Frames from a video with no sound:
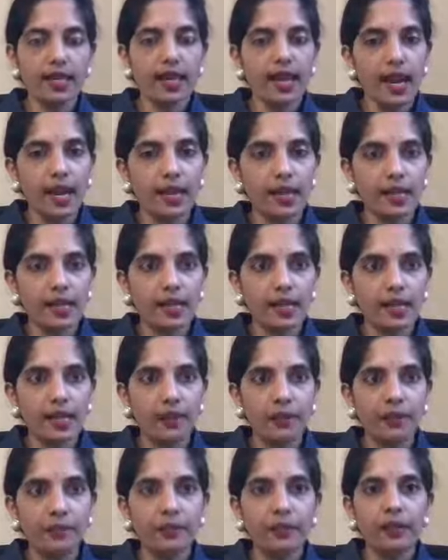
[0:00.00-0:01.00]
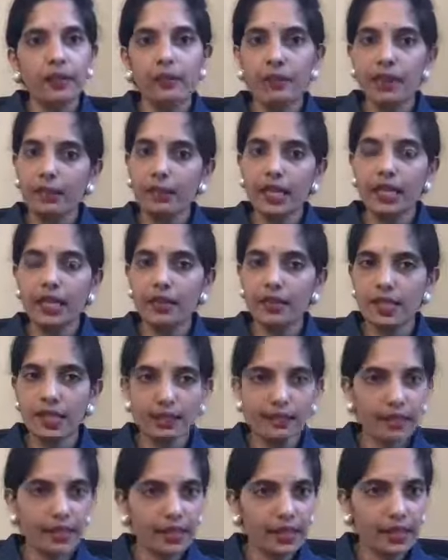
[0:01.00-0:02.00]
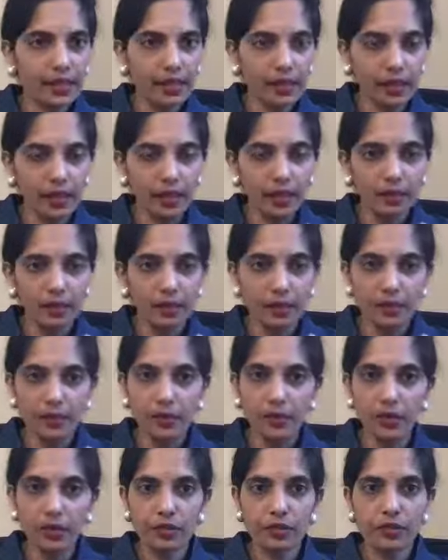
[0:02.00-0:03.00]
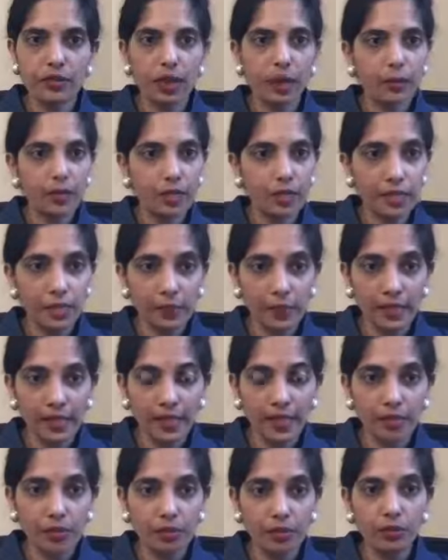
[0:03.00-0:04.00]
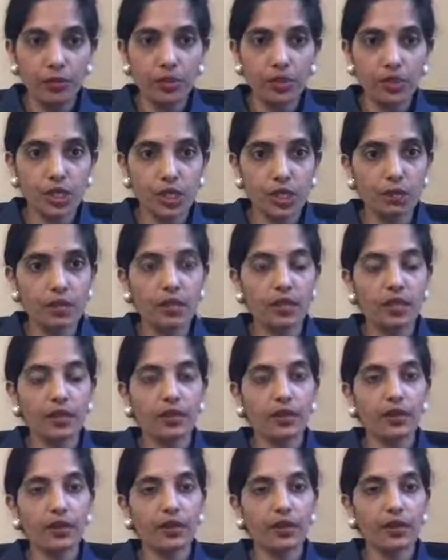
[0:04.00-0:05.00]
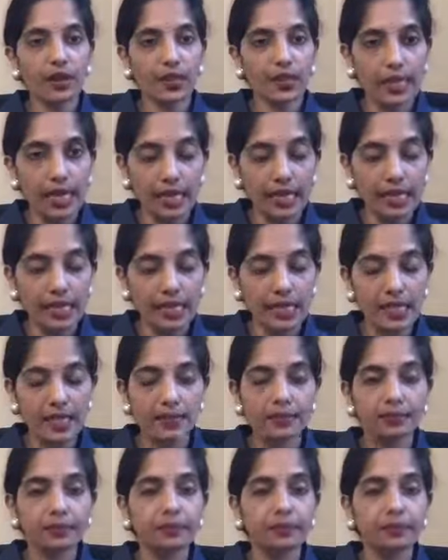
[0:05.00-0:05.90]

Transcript: And maybe definitely observe how much spice you do in your diet.